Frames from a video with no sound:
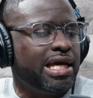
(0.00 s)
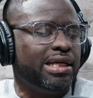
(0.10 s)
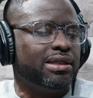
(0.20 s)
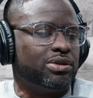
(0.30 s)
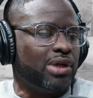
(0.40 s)

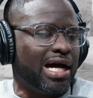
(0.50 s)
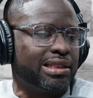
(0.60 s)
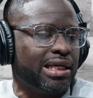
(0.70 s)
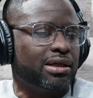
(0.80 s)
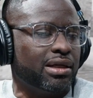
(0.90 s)
Yeah, I
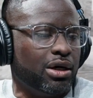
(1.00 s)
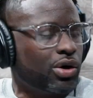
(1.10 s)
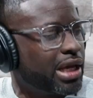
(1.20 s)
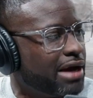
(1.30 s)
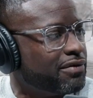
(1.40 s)
think,
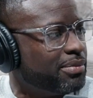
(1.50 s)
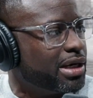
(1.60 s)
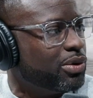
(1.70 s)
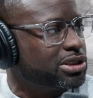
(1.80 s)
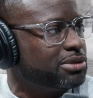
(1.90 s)
okay,
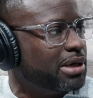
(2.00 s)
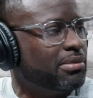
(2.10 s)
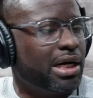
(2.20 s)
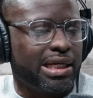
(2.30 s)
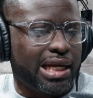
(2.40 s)
everybody wants to
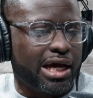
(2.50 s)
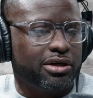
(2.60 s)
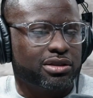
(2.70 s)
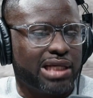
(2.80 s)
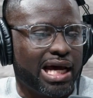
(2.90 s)
make money, and I
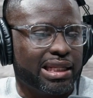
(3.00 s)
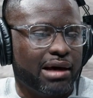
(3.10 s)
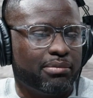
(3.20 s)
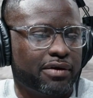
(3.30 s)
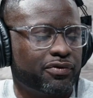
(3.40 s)
understand
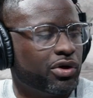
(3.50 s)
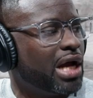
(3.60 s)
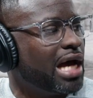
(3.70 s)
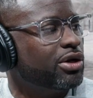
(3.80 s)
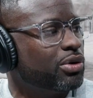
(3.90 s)
that, but if you're
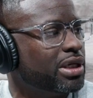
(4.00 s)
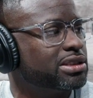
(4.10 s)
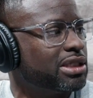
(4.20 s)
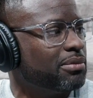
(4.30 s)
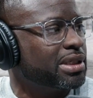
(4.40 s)
not
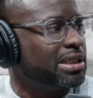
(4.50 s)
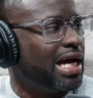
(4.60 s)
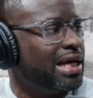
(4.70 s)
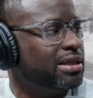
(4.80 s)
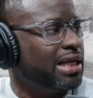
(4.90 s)
doing something
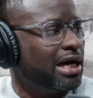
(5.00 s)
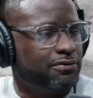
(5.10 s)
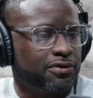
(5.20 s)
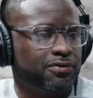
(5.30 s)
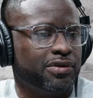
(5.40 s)

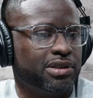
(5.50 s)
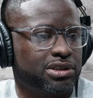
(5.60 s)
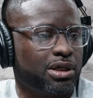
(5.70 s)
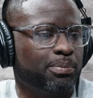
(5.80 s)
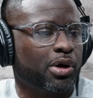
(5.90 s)
that
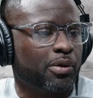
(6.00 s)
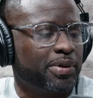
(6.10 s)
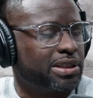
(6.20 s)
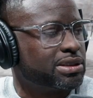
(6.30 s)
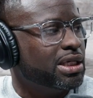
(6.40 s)
fulfills a
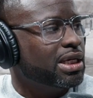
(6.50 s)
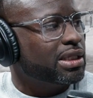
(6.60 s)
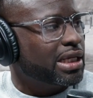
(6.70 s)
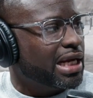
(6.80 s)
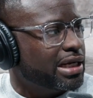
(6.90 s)
purpose, then